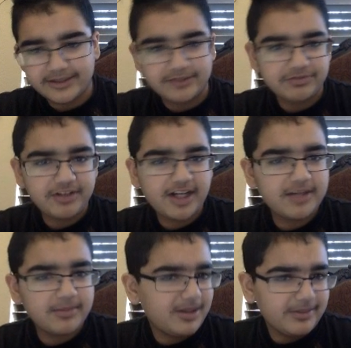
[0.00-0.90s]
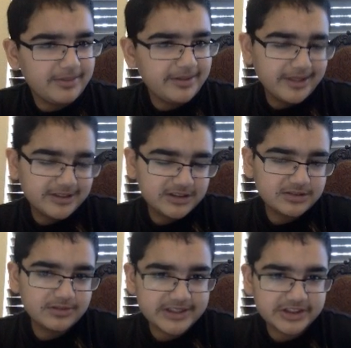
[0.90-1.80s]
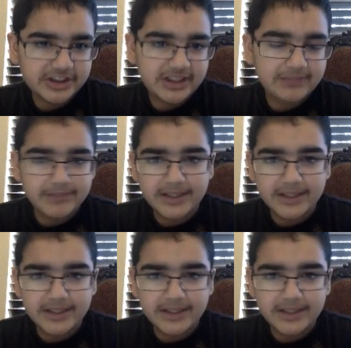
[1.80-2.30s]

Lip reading: And the fireball, I mean, that's extreme.